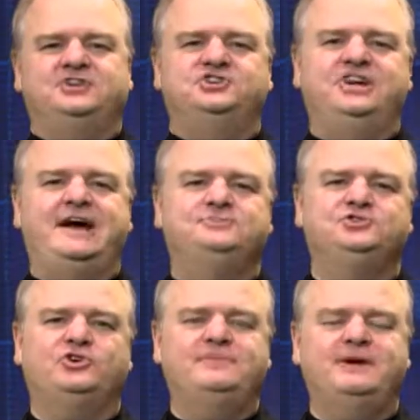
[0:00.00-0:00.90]
Chaps,
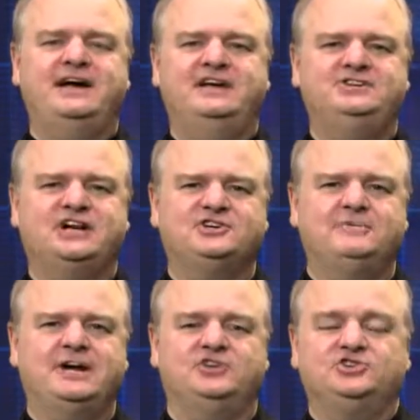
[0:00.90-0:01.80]
joined by Dr.
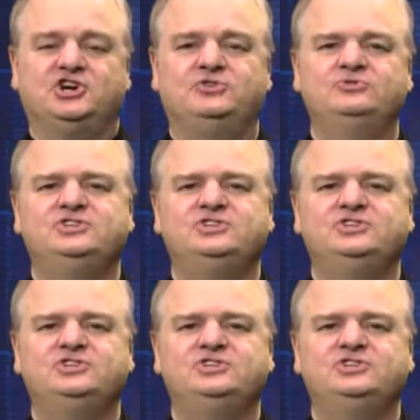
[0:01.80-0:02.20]
Miles Jones,